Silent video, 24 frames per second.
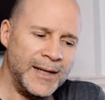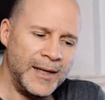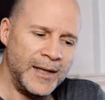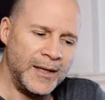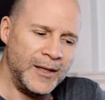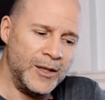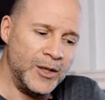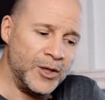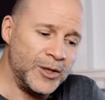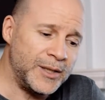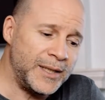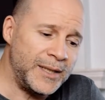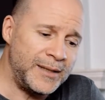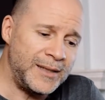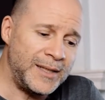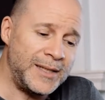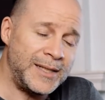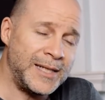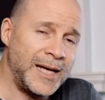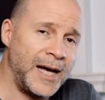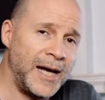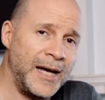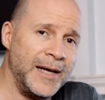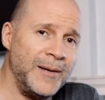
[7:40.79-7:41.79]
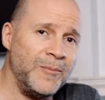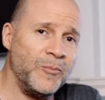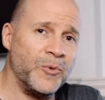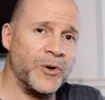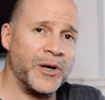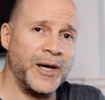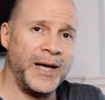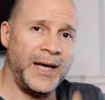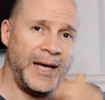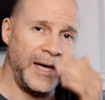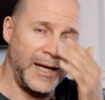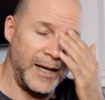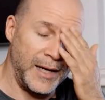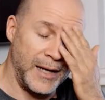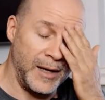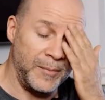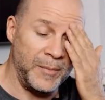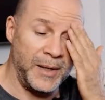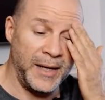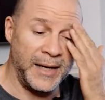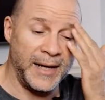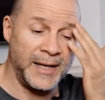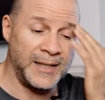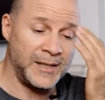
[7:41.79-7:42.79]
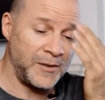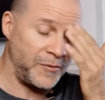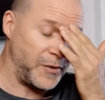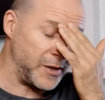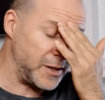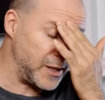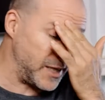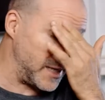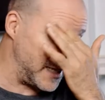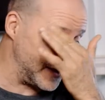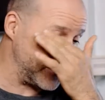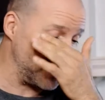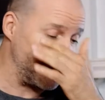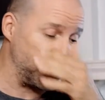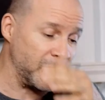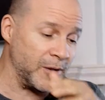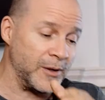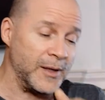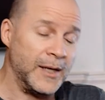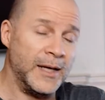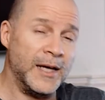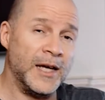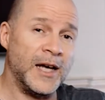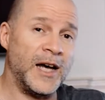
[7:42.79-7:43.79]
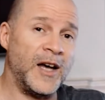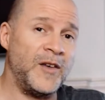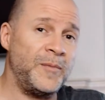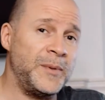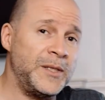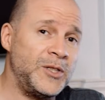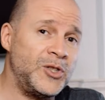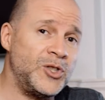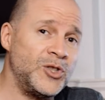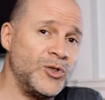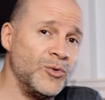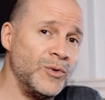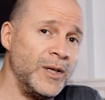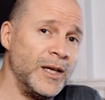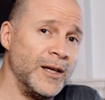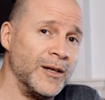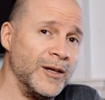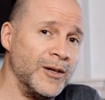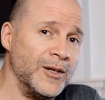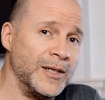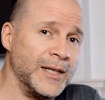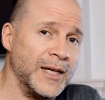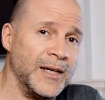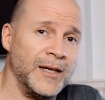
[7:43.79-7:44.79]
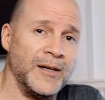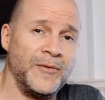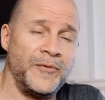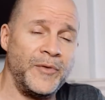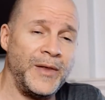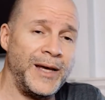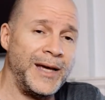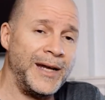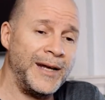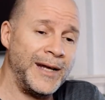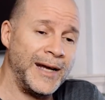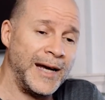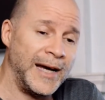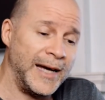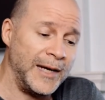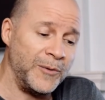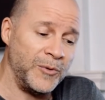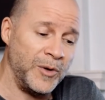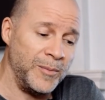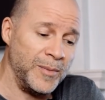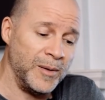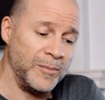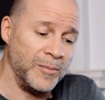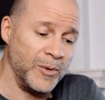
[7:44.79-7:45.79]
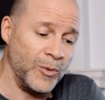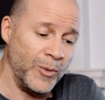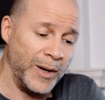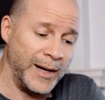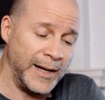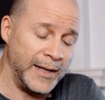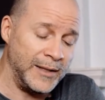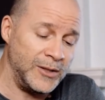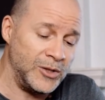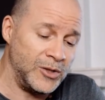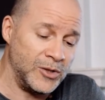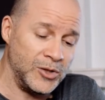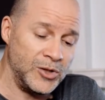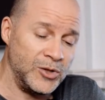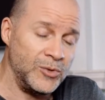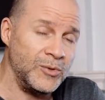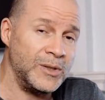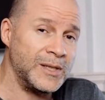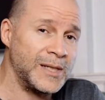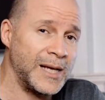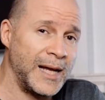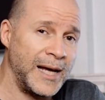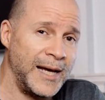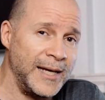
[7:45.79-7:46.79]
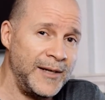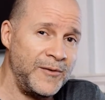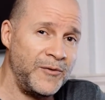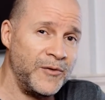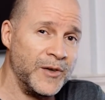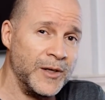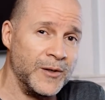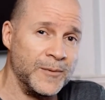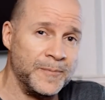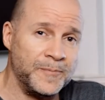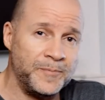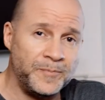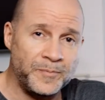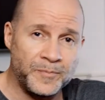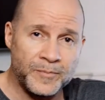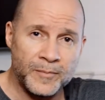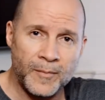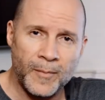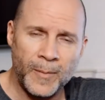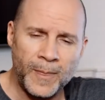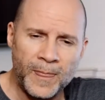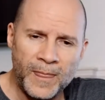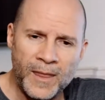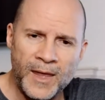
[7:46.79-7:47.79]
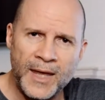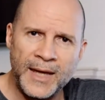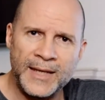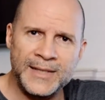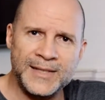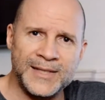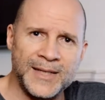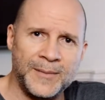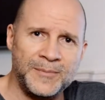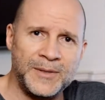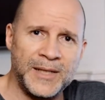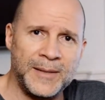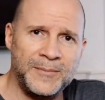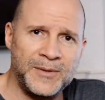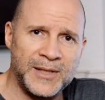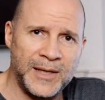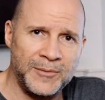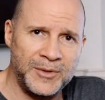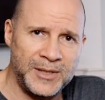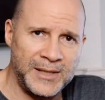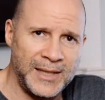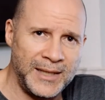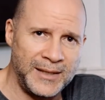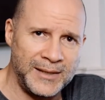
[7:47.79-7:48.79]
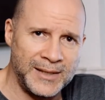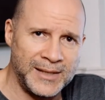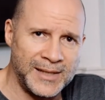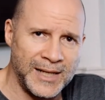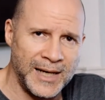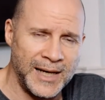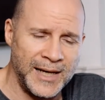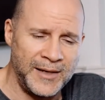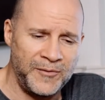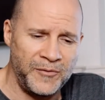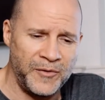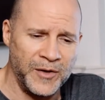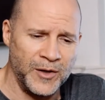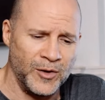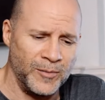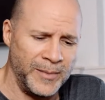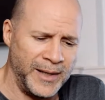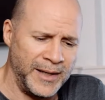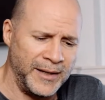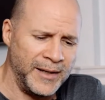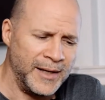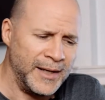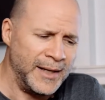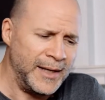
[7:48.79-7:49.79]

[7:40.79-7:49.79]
look at the time we're in. I mean, as a photographer, I've been shooting long enough that I remember when I used to shoot slide film. And sometimes I would take the slide film and,